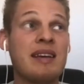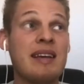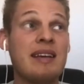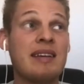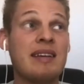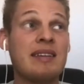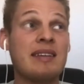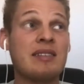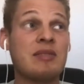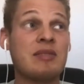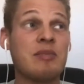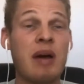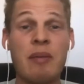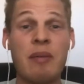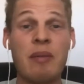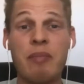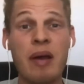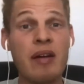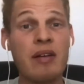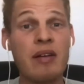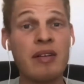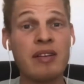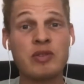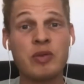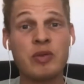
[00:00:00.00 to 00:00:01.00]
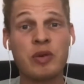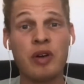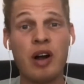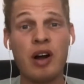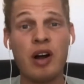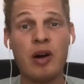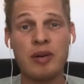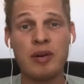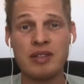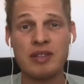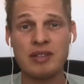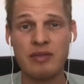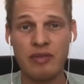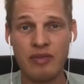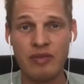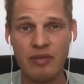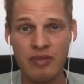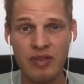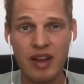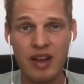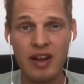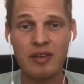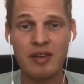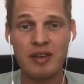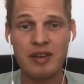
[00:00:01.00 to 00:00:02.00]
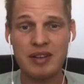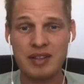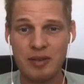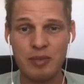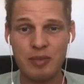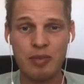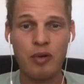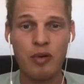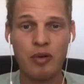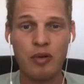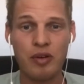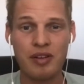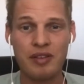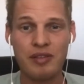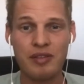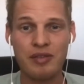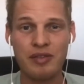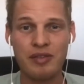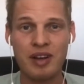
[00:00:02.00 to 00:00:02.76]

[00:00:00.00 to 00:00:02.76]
is my parents were always very supportive